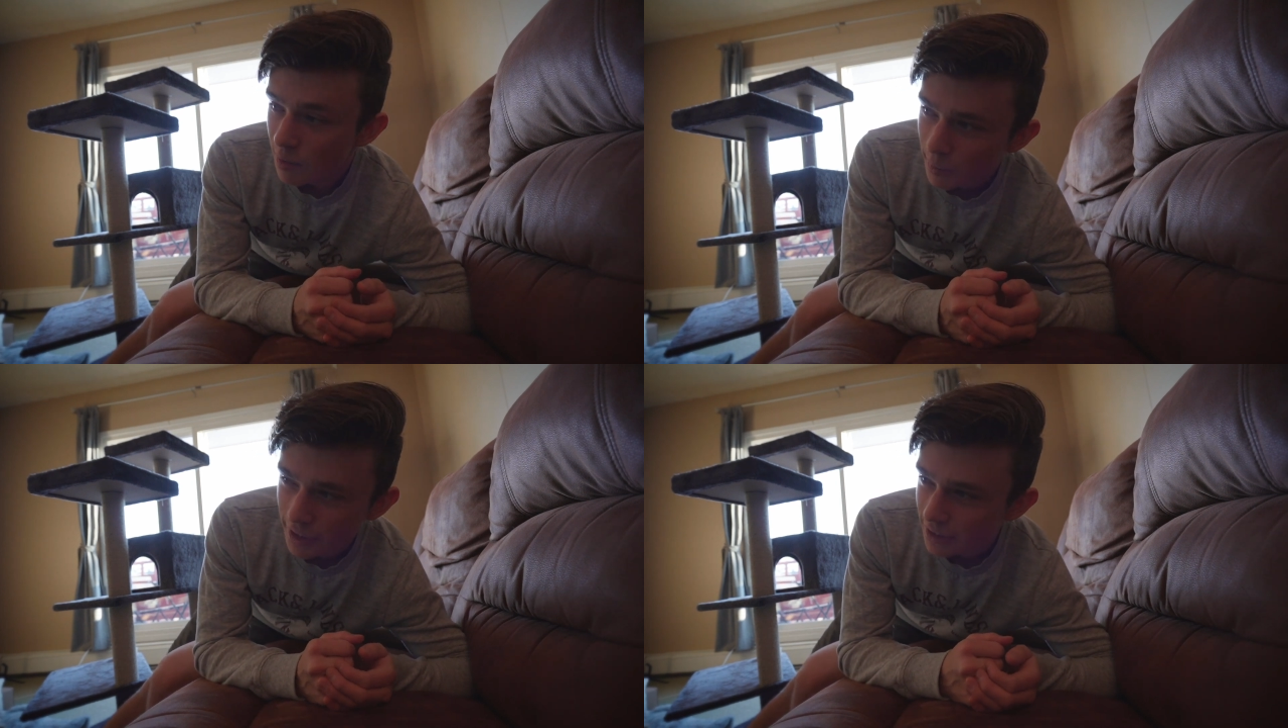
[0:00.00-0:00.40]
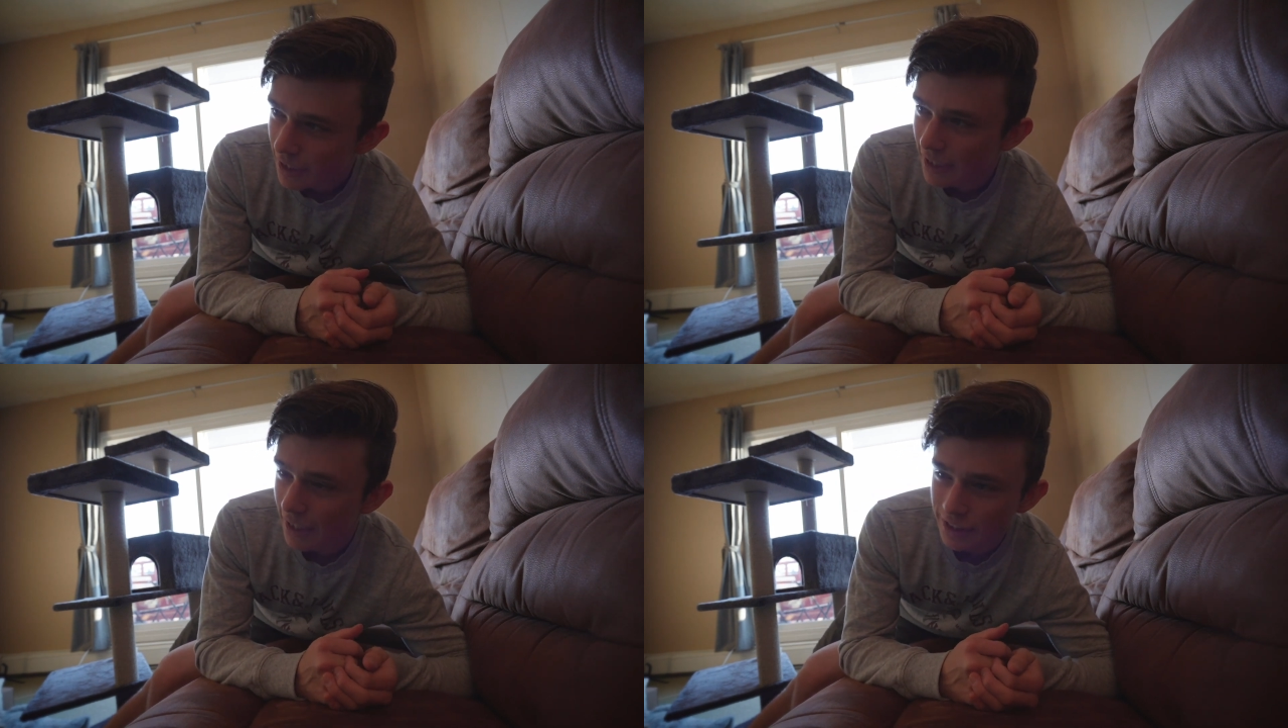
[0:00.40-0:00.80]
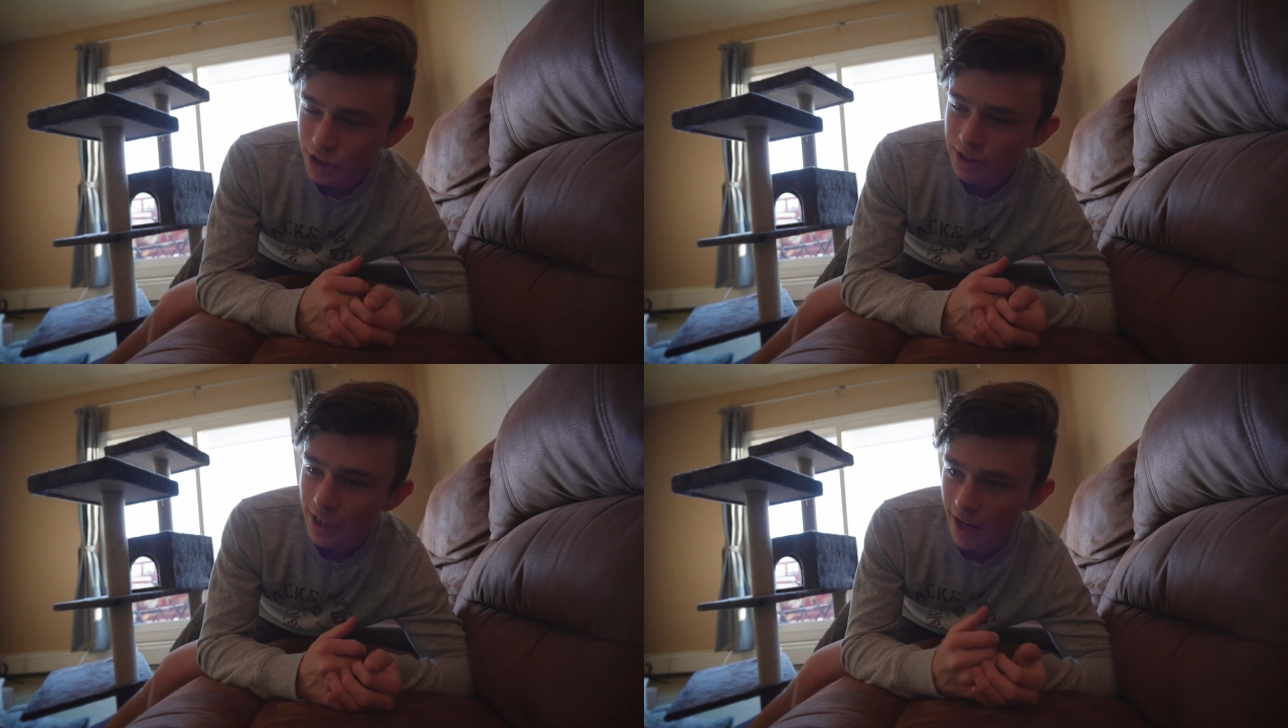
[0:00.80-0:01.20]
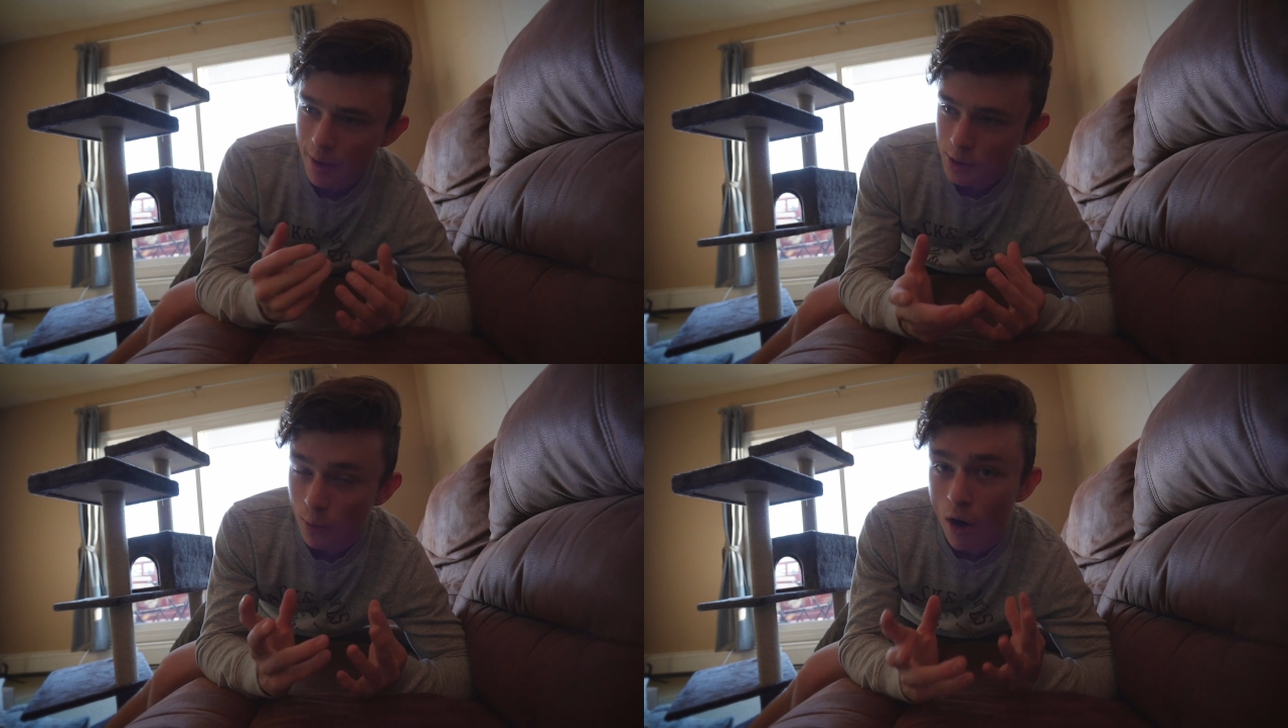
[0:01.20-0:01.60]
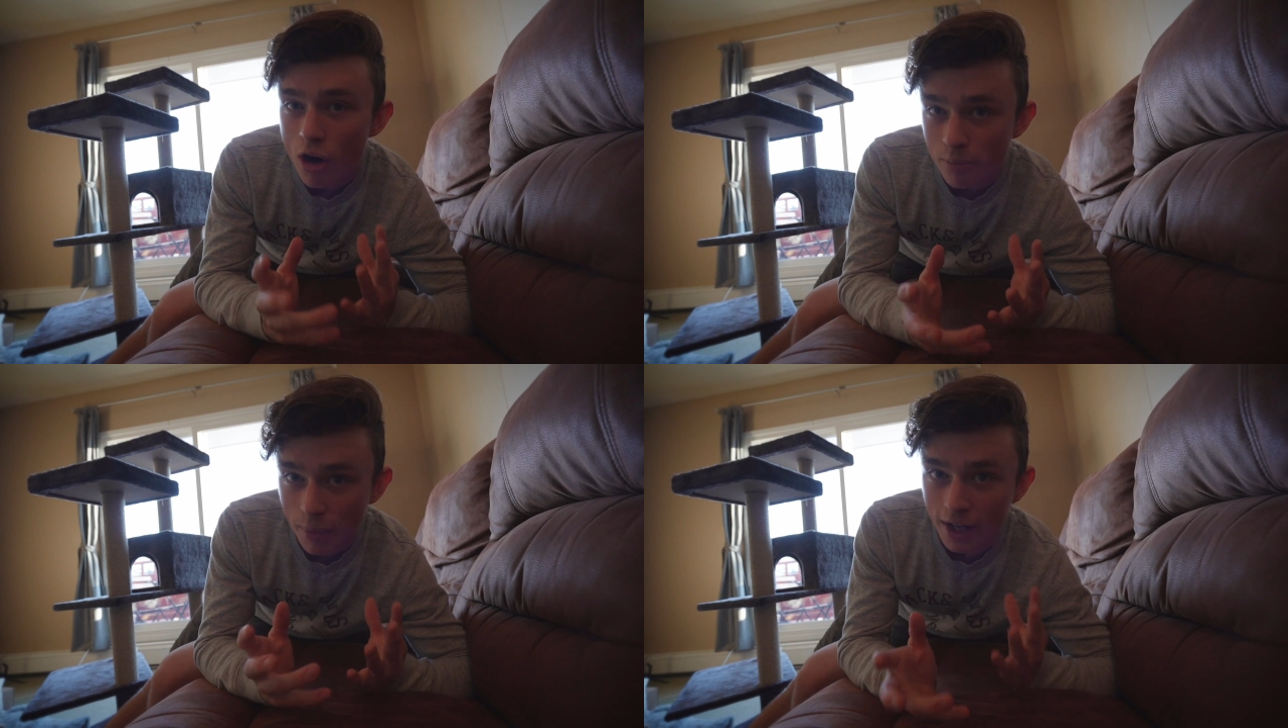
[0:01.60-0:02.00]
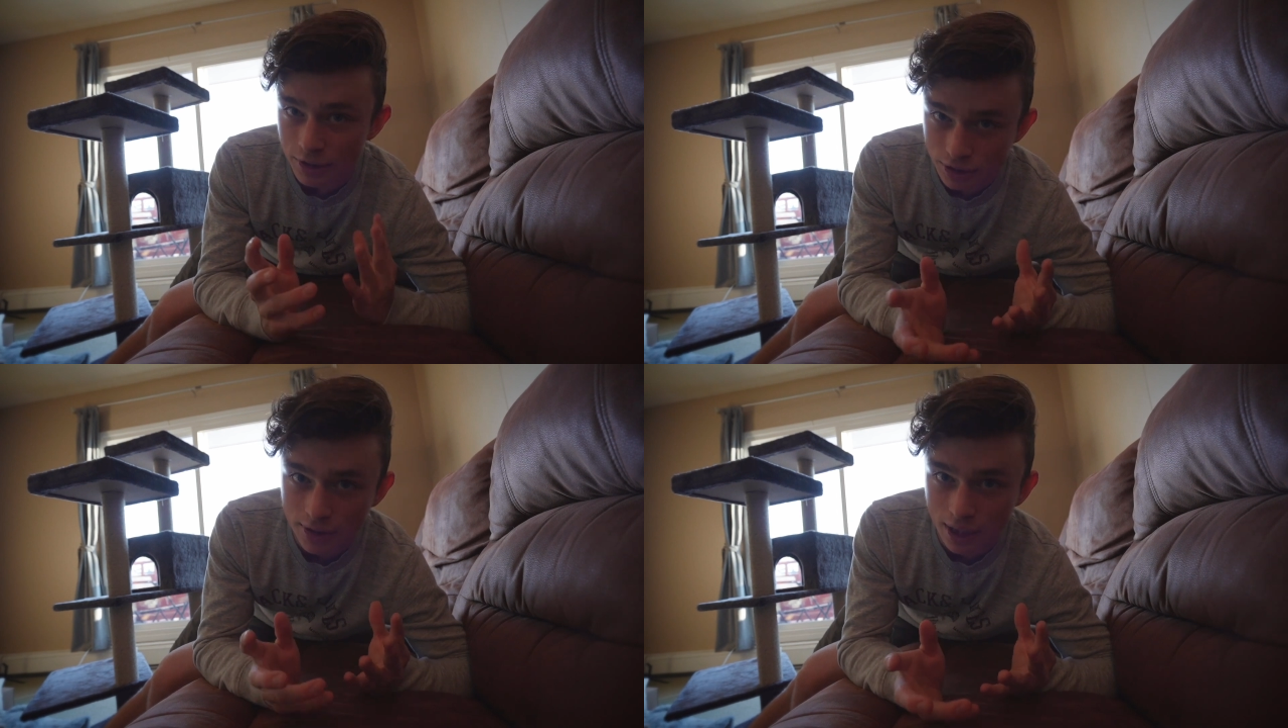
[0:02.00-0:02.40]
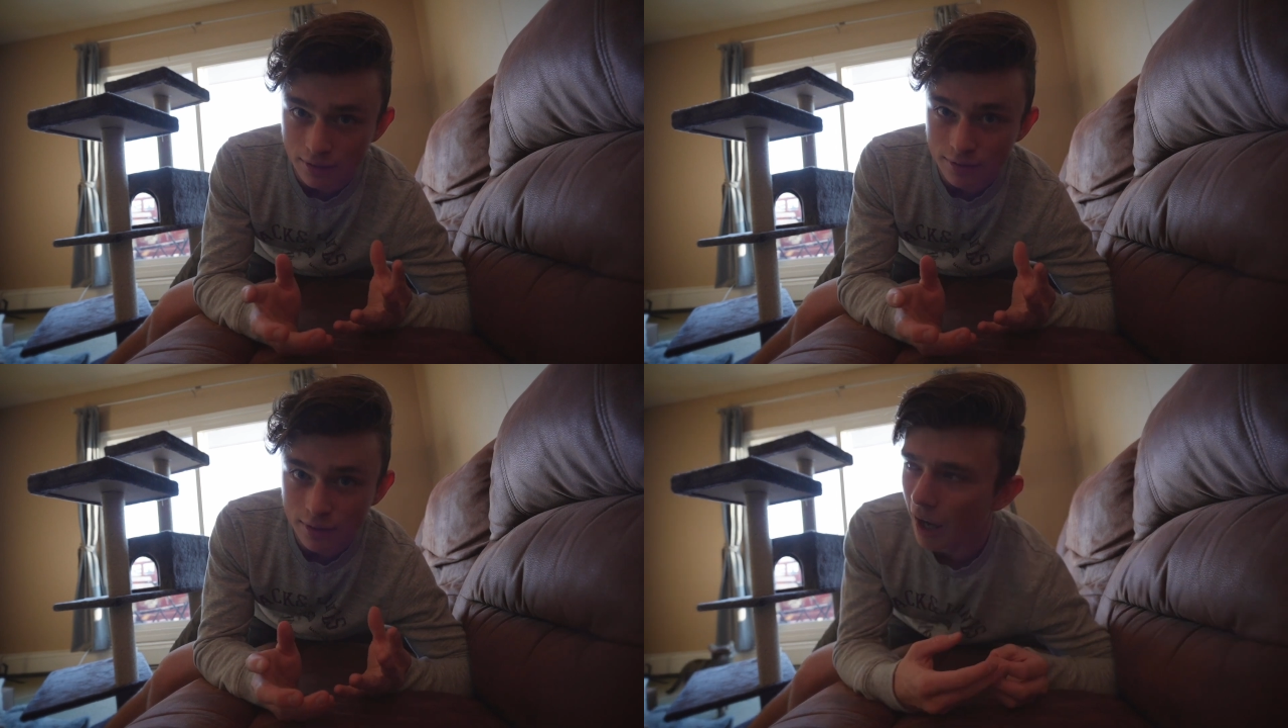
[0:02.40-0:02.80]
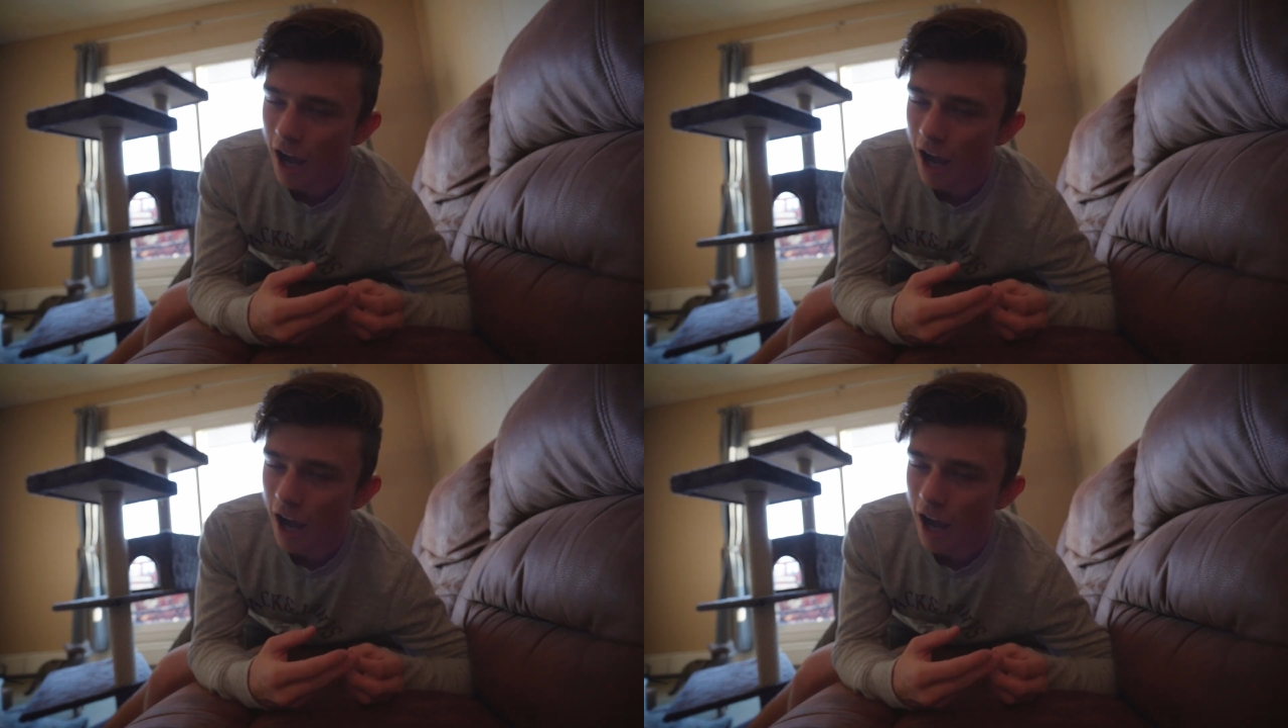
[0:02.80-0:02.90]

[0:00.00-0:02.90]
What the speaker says: but it's just like you are by yourself.